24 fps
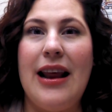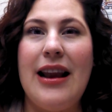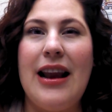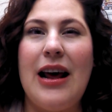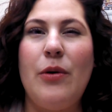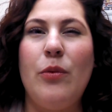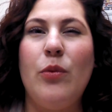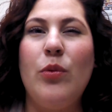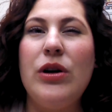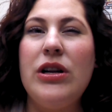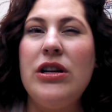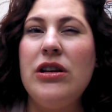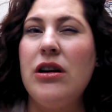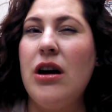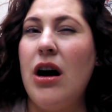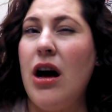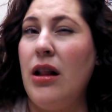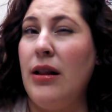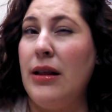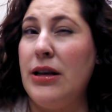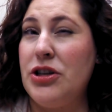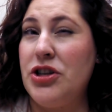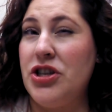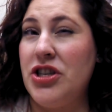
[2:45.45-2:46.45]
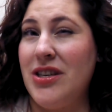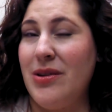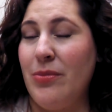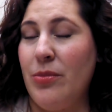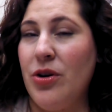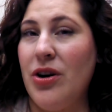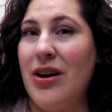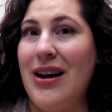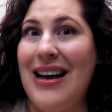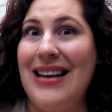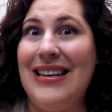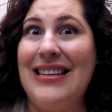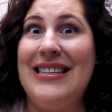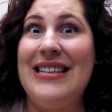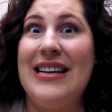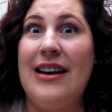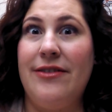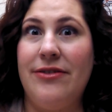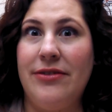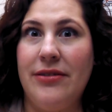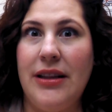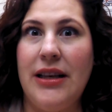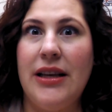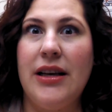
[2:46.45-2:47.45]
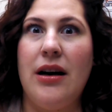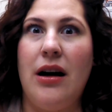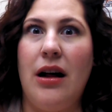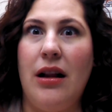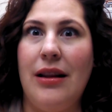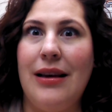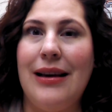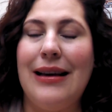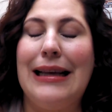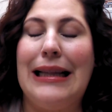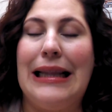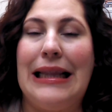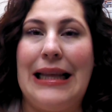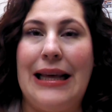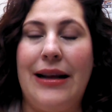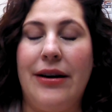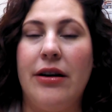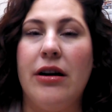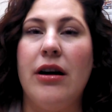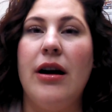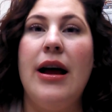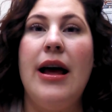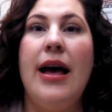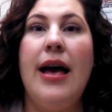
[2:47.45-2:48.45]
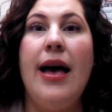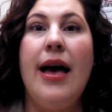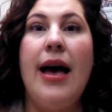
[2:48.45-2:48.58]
And I wouldn't call it shimmer, I'd definitely call it glitter.